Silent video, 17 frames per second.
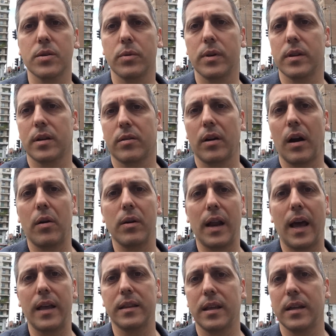with crown
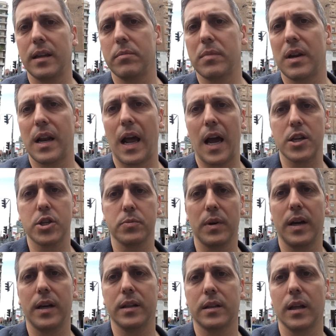lengthening
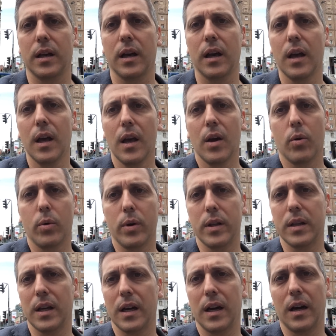management,
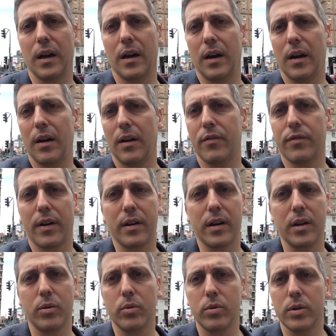with
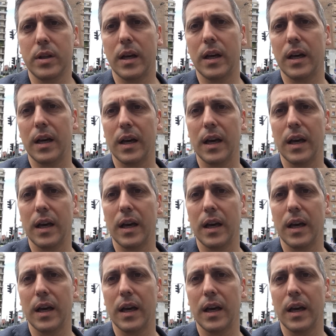very good